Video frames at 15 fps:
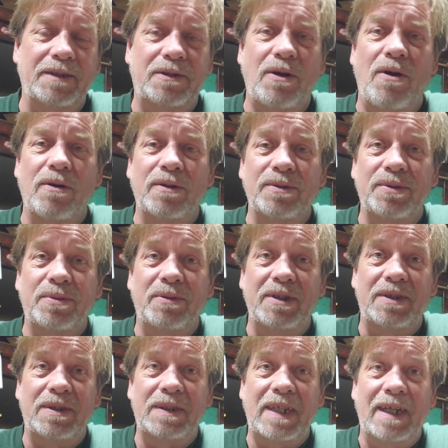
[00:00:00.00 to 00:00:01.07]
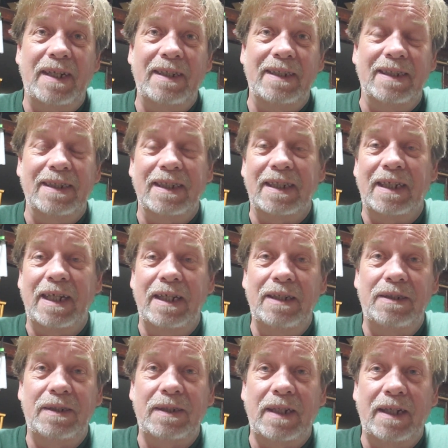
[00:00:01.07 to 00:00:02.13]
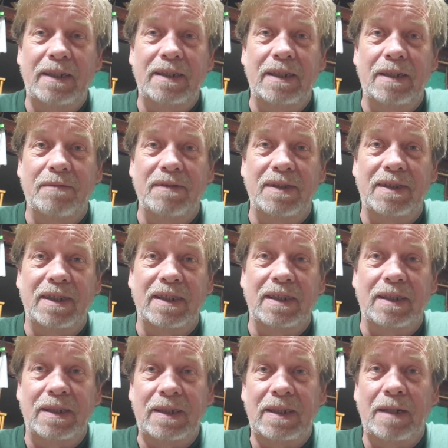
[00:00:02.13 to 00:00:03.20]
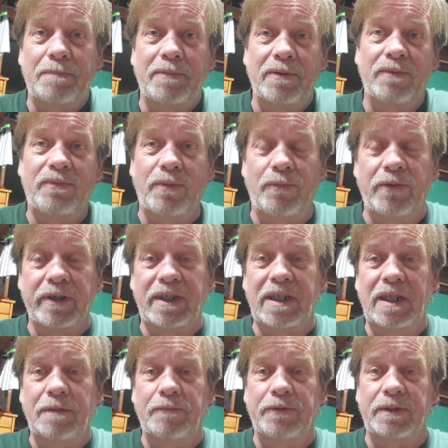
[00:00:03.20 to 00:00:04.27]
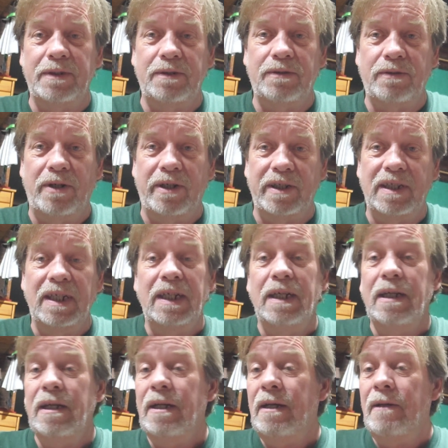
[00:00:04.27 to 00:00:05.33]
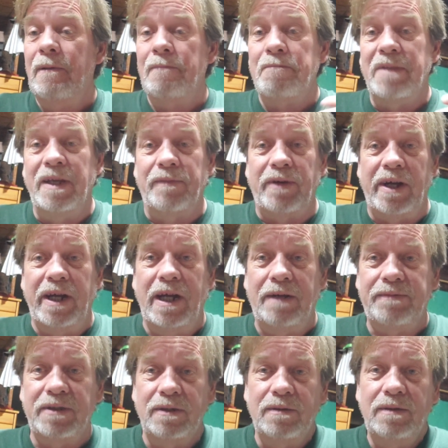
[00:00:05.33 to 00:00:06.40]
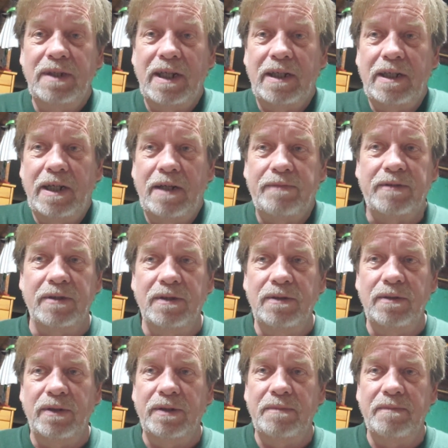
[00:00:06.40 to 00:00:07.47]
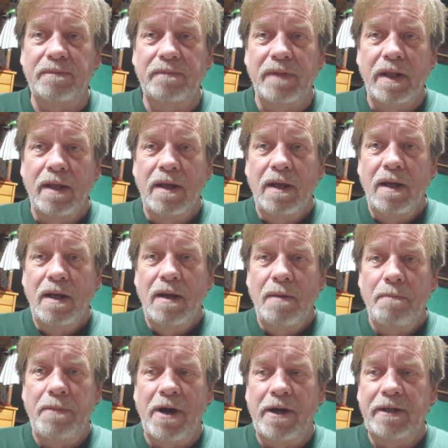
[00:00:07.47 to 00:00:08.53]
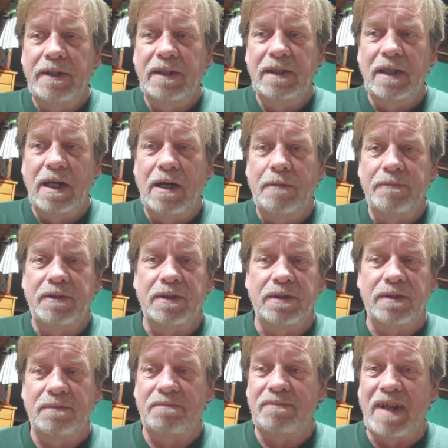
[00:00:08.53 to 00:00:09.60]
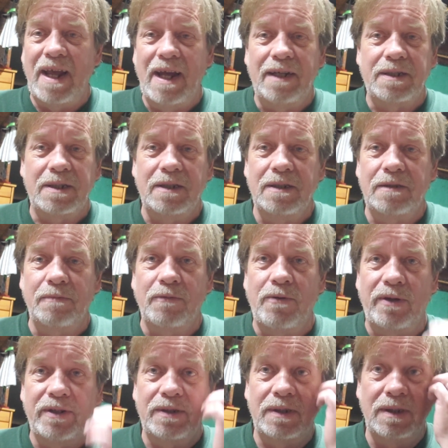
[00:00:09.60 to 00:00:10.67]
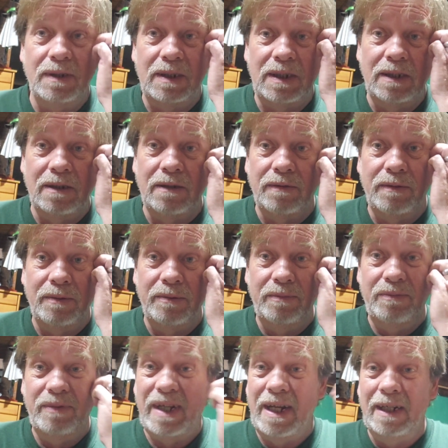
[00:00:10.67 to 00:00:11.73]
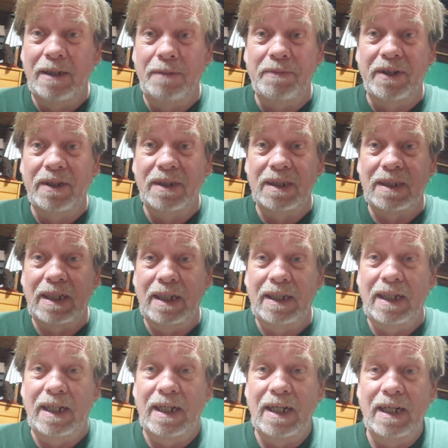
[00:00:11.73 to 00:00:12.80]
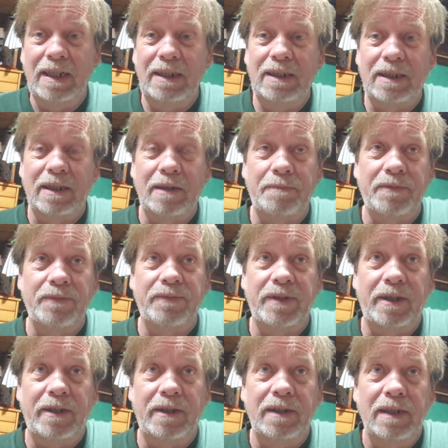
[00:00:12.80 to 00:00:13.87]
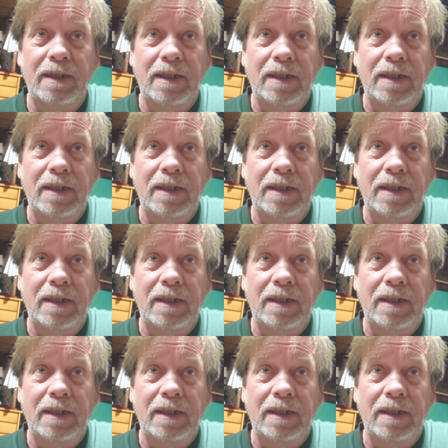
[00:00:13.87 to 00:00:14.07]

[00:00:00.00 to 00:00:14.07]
toggle switch set and a gauge set and everything that's separate from what came with the truck. If I have to do that, I have to do it. But I'm just asking some questions here. Anybody that's had any type of